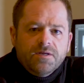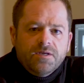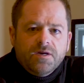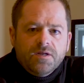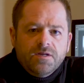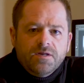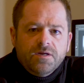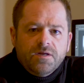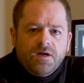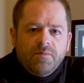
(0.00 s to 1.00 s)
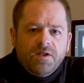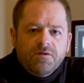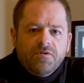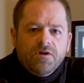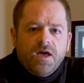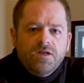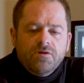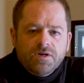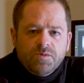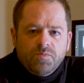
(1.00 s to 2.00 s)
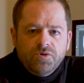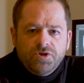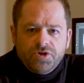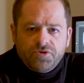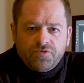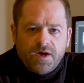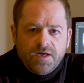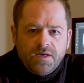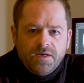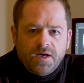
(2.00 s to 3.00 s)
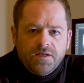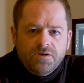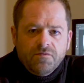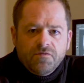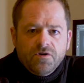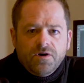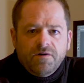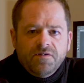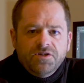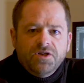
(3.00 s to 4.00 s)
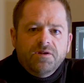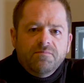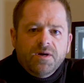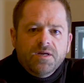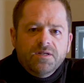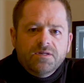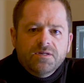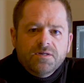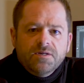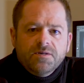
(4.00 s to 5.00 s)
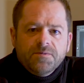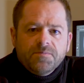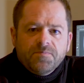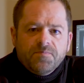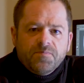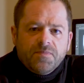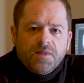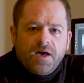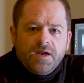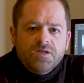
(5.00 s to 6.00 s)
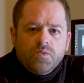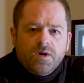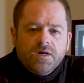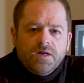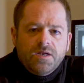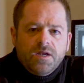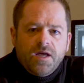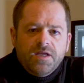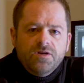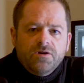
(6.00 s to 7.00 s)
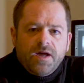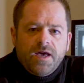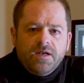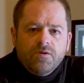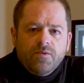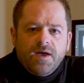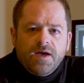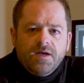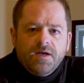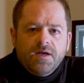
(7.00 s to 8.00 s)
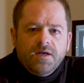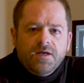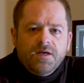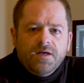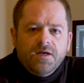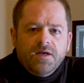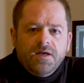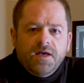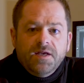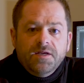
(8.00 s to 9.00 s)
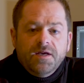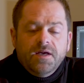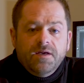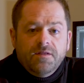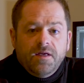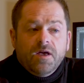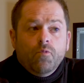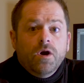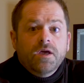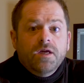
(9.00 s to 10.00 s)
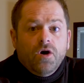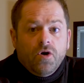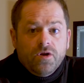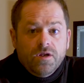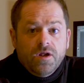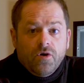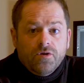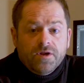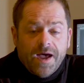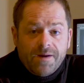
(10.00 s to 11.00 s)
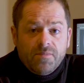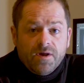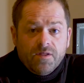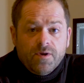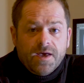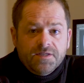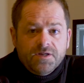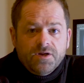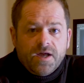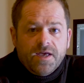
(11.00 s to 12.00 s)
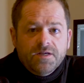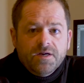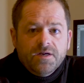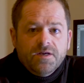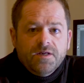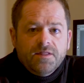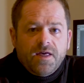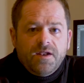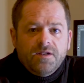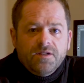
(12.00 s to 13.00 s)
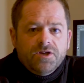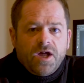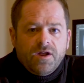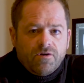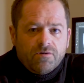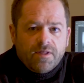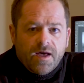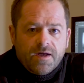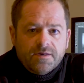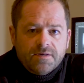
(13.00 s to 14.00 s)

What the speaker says: I mean, if you're getting your exposures right and you've got a vision in mind and it's working in your head the way it working on camera the way it is in your head, then there's nothing wrong with that.